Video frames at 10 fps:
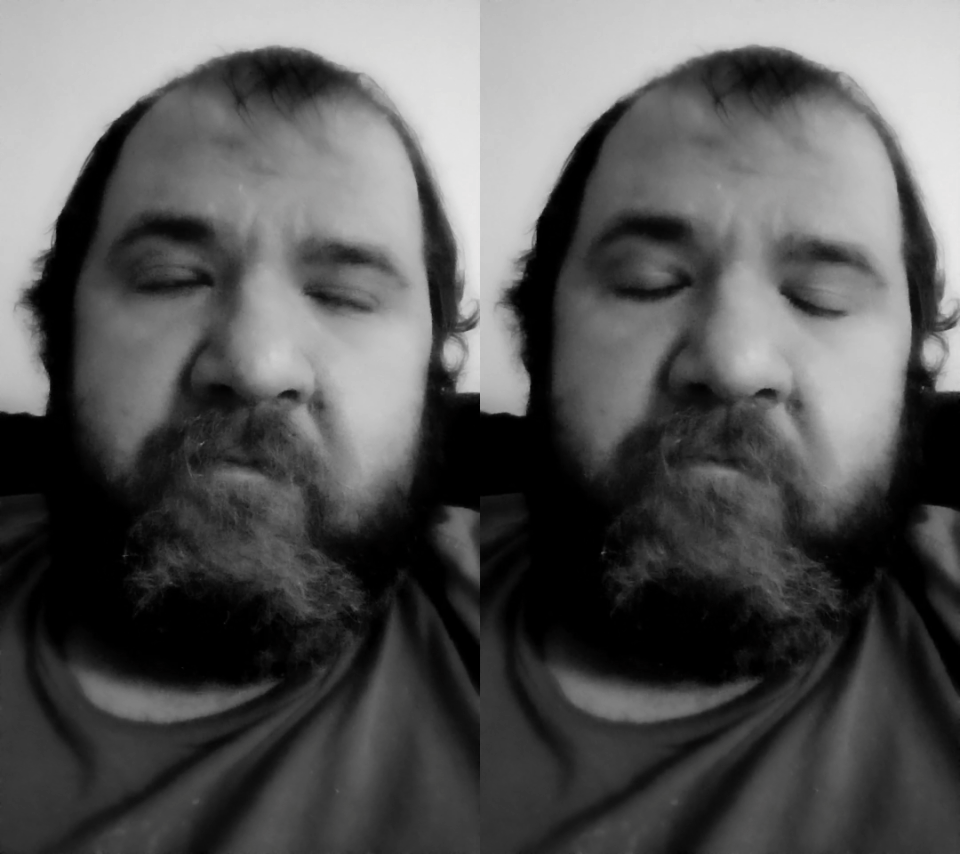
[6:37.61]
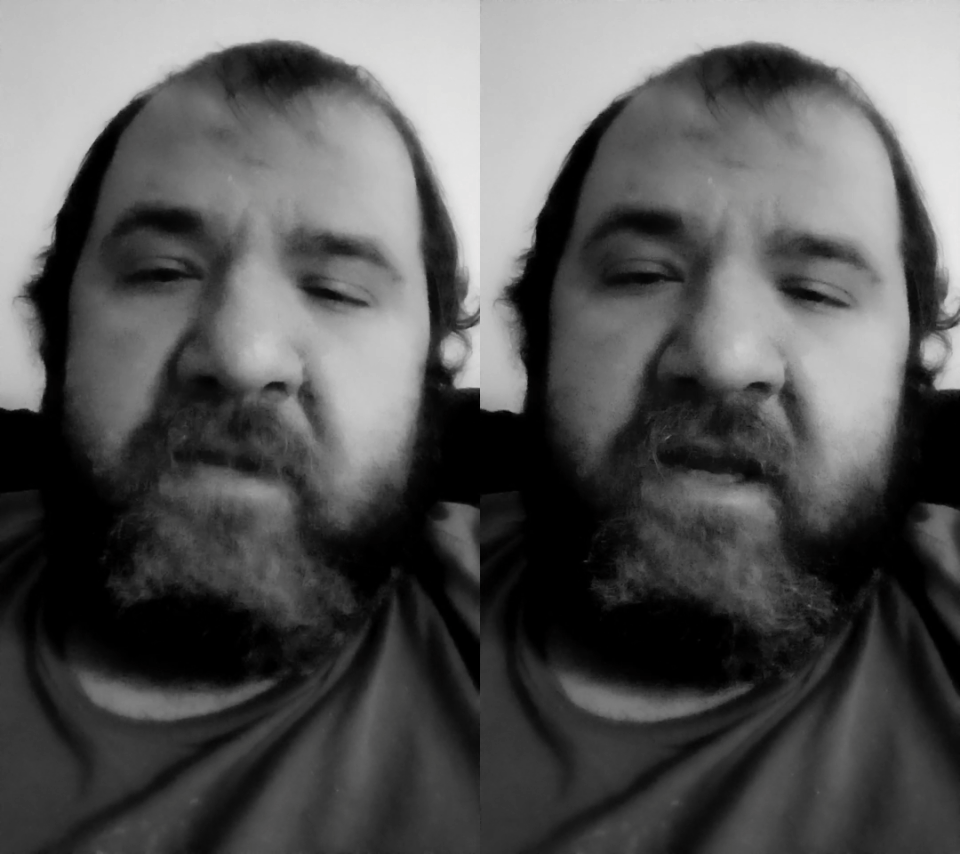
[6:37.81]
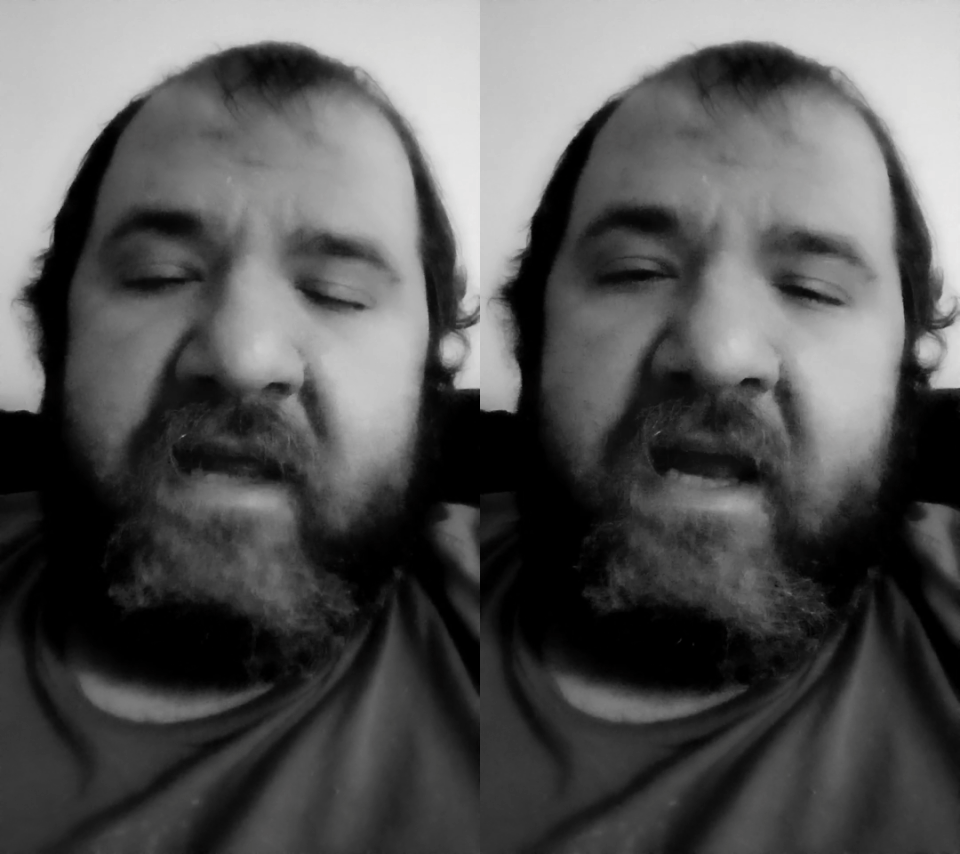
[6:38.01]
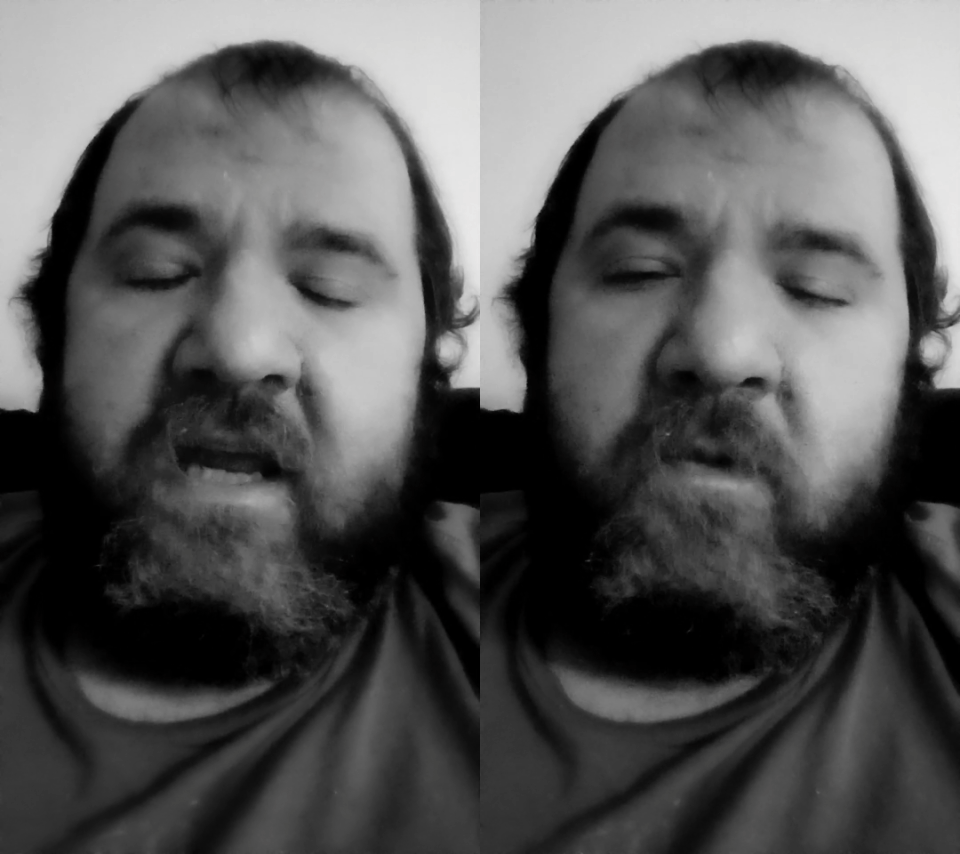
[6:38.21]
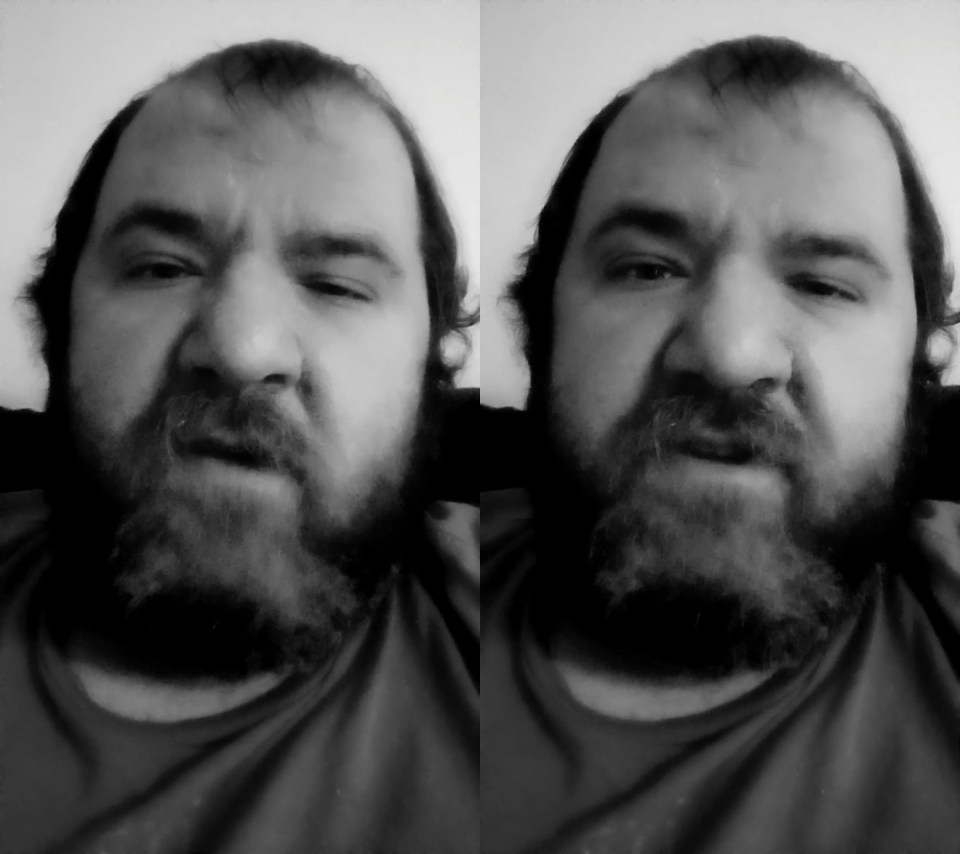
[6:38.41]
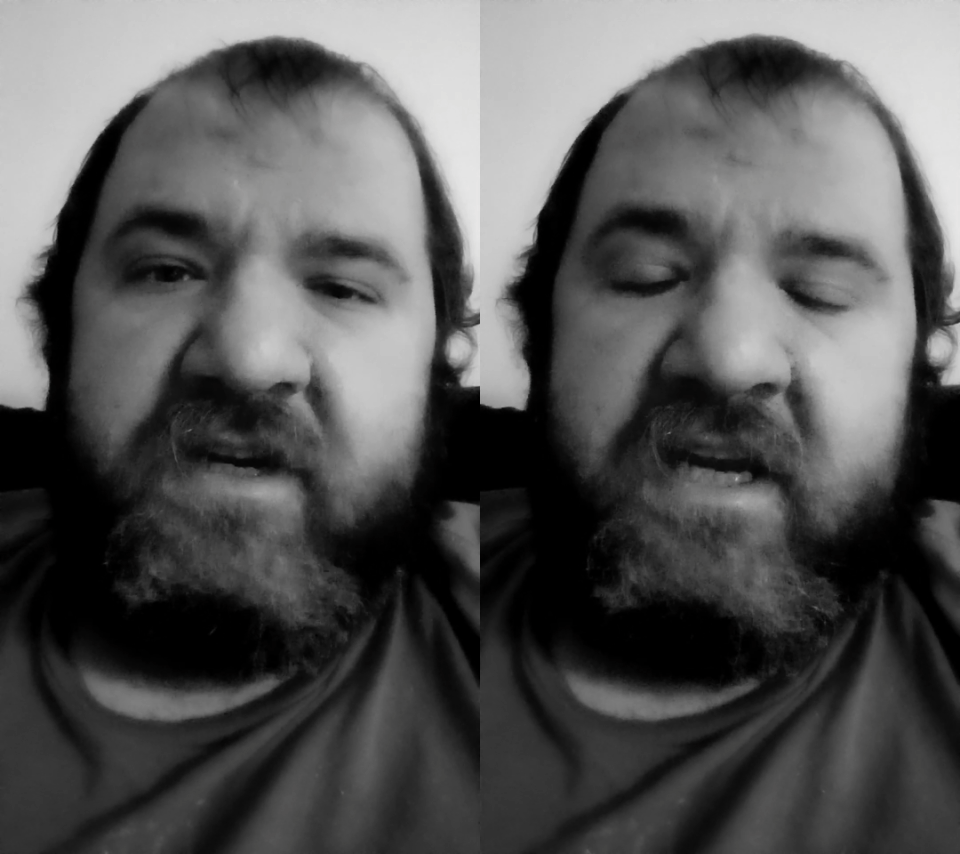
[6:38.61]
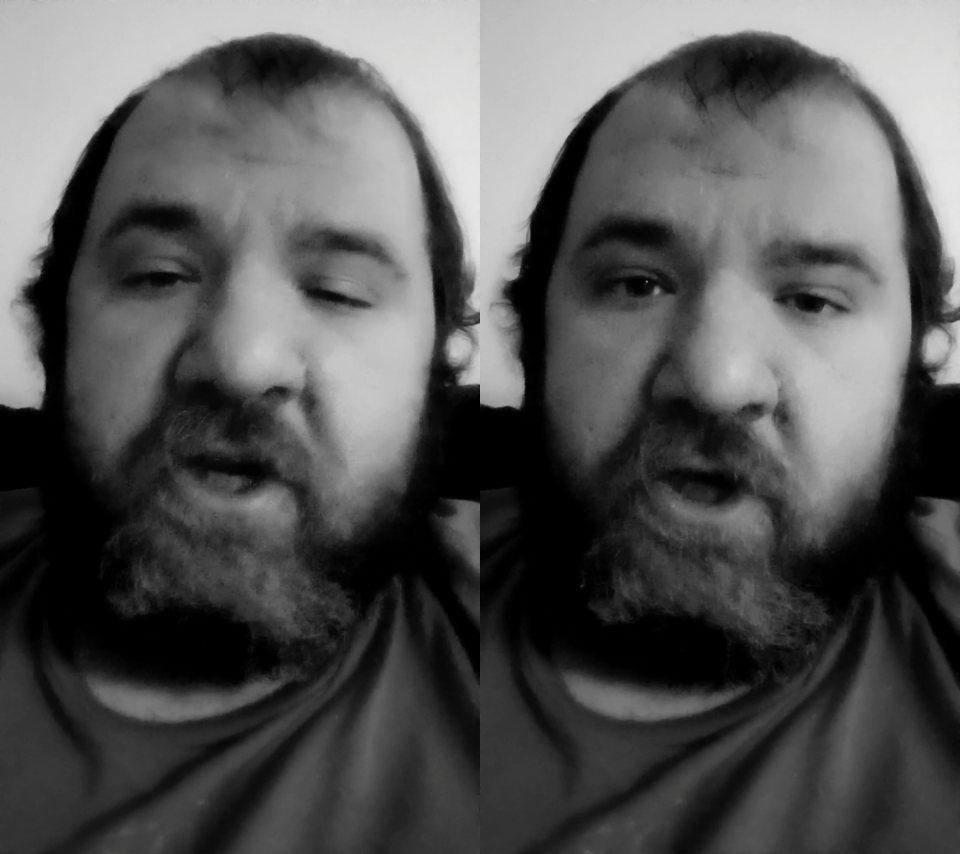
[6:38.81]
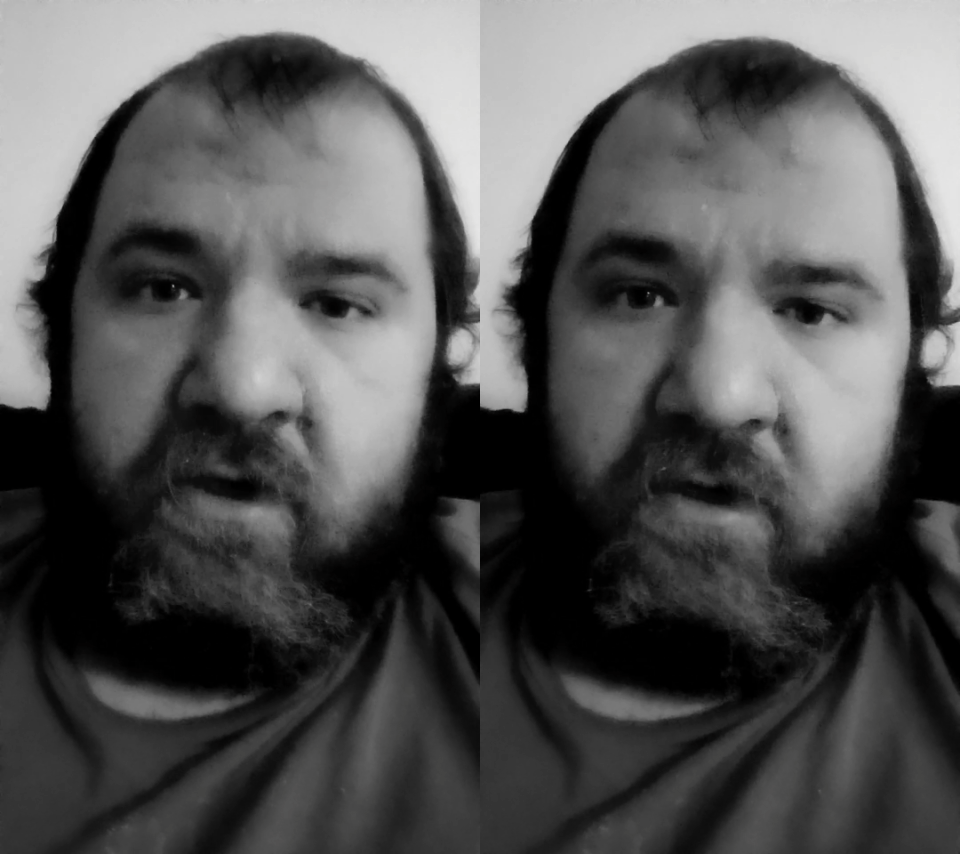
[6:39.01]
been anywhere
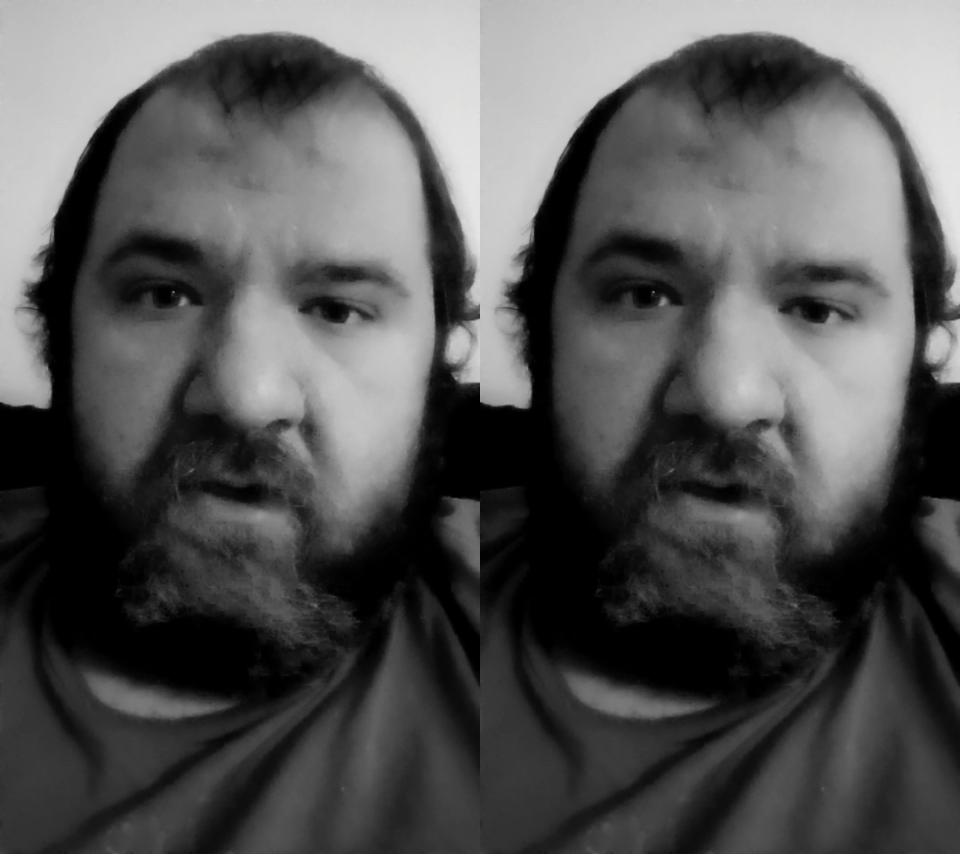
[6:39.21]
near